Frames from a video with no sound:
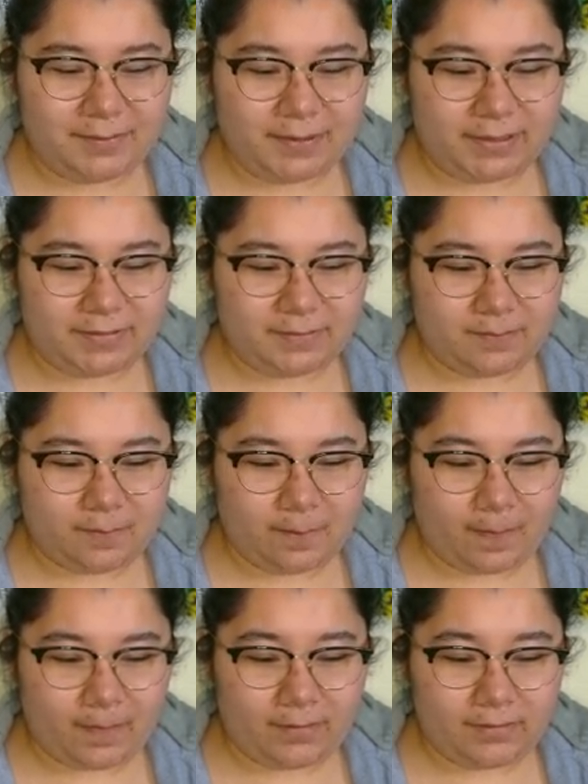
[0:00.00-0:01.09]
but
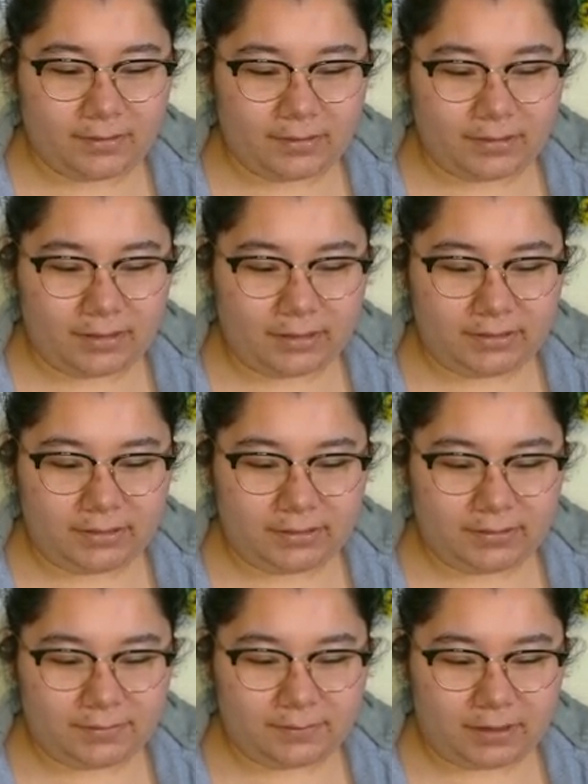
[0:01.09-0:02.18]
I
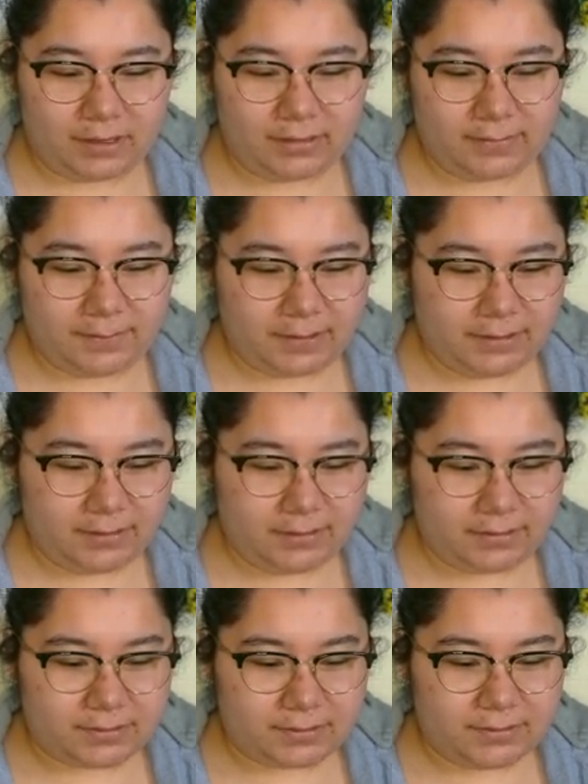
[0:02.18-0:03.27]
think my opinion
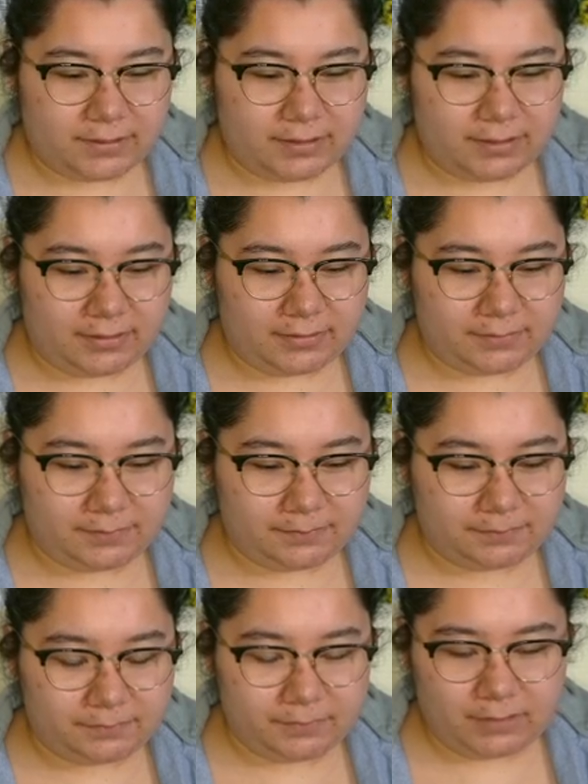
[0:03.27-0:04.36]
concerning like
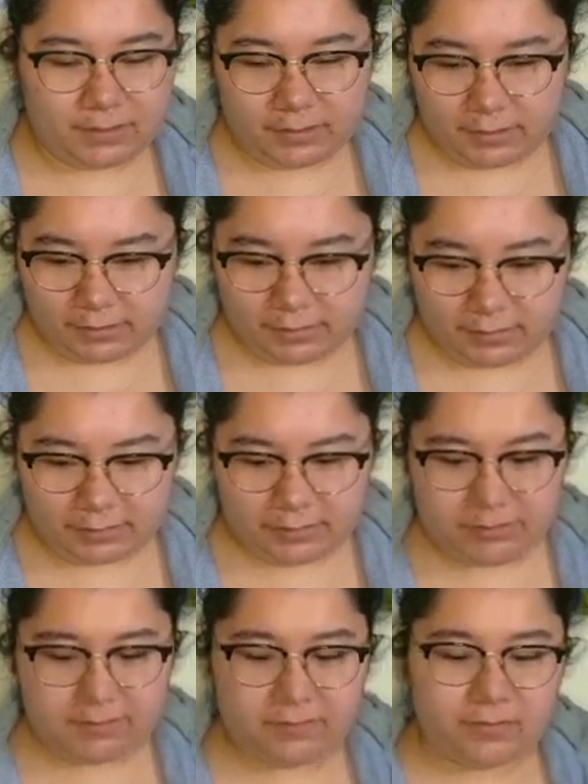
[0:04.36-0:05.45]
internet culture
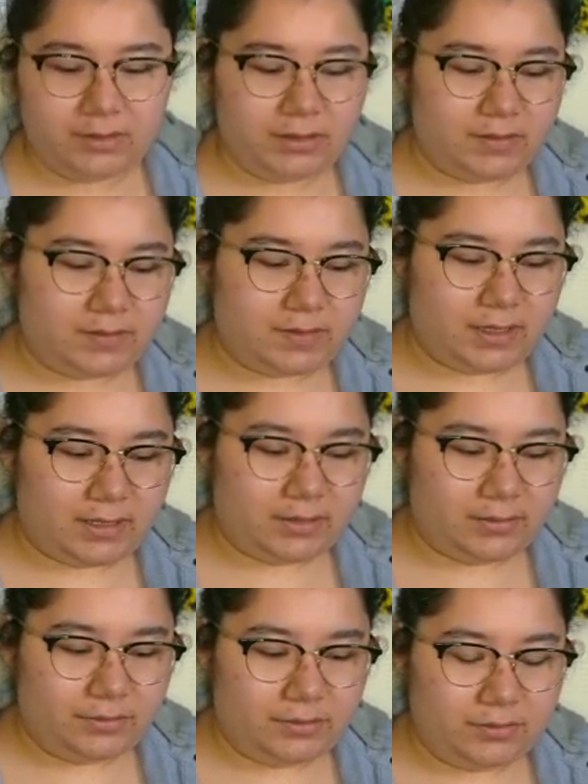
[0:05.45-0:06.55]
is that
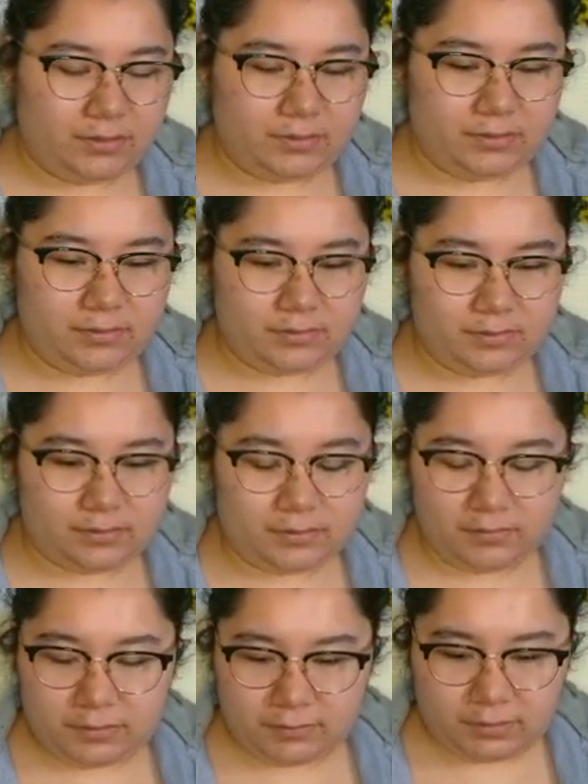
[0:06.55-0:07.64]
you can do
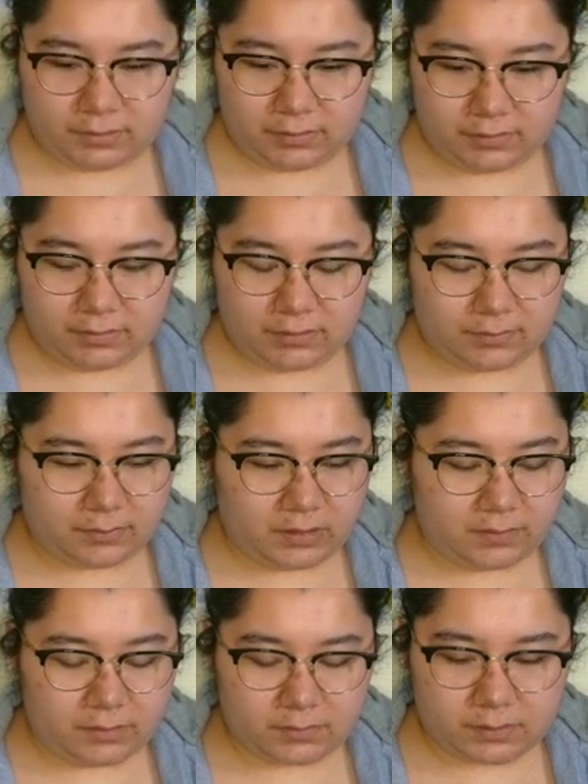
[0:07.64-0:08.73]
what you want to do, you can
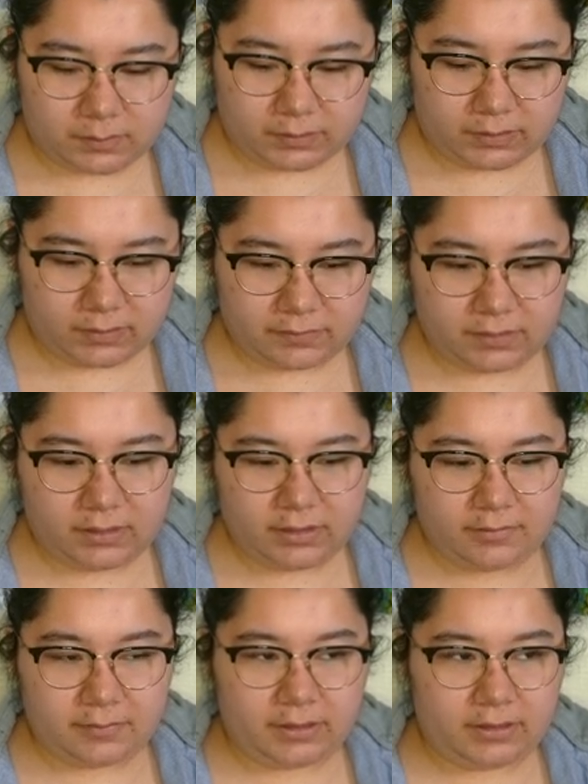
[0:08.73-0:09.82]
believe what you want to believe,
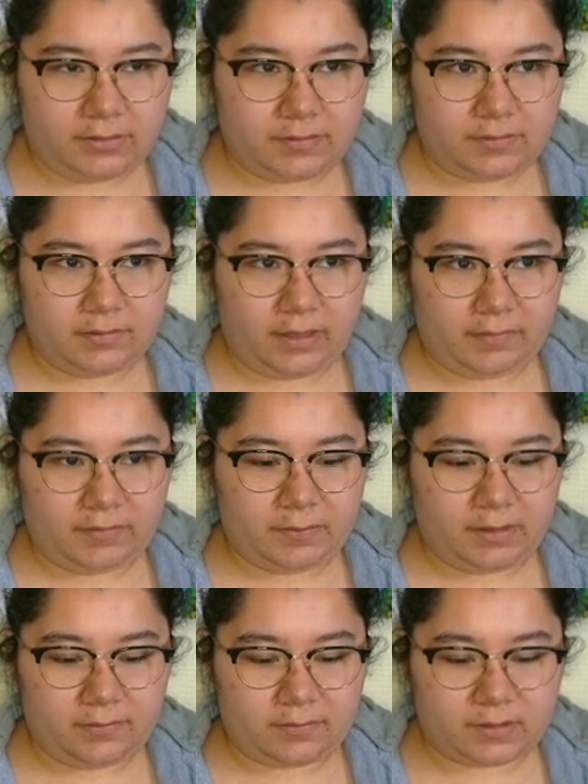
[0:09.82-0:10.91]
but like you still have to
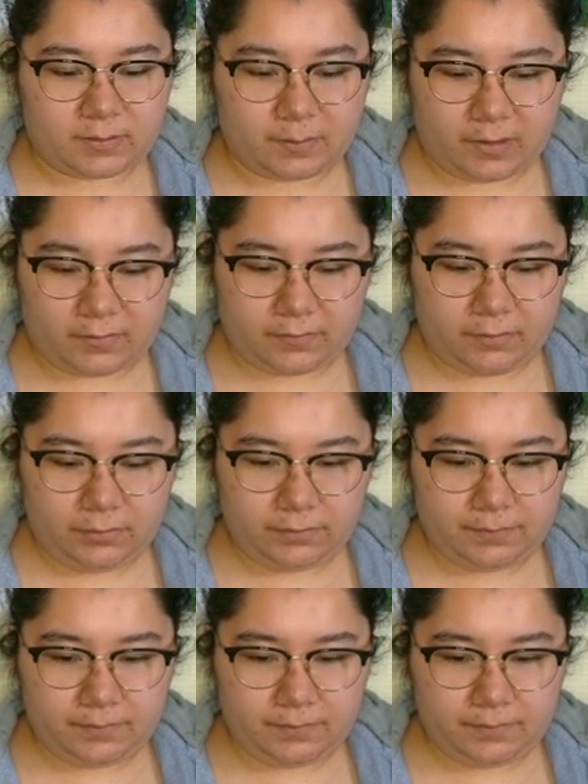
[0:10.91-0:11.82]
be respectful